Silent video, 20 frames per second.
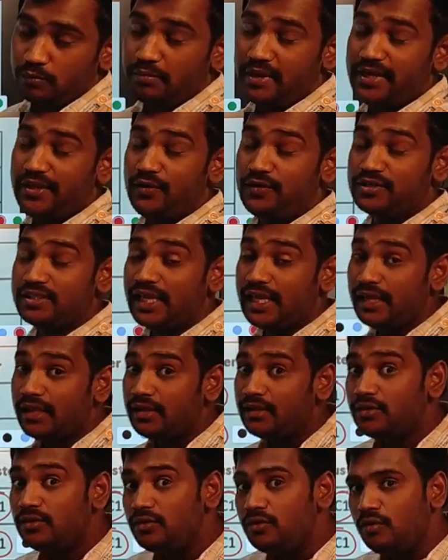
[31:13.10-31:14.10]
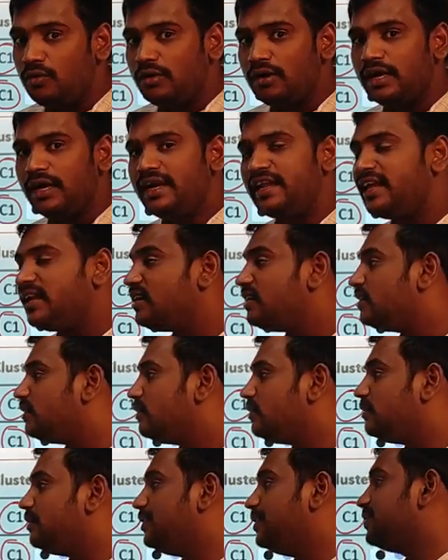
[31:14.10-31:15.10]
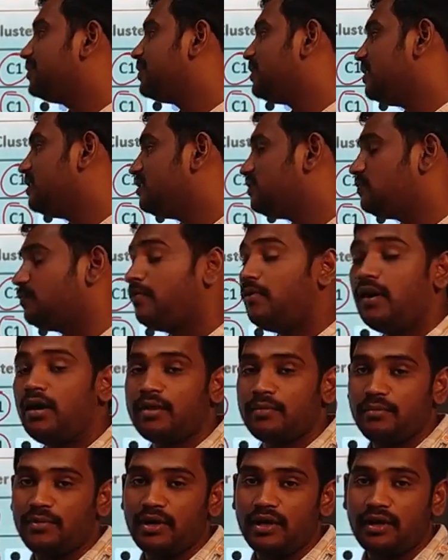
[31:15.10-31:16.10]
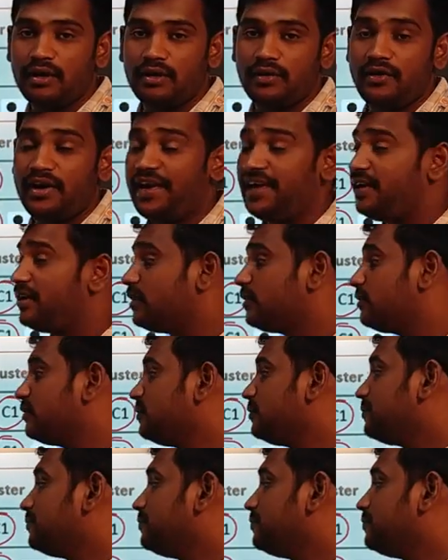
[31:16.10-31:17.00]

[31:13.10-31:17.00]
by using Euclidean distance formula, right?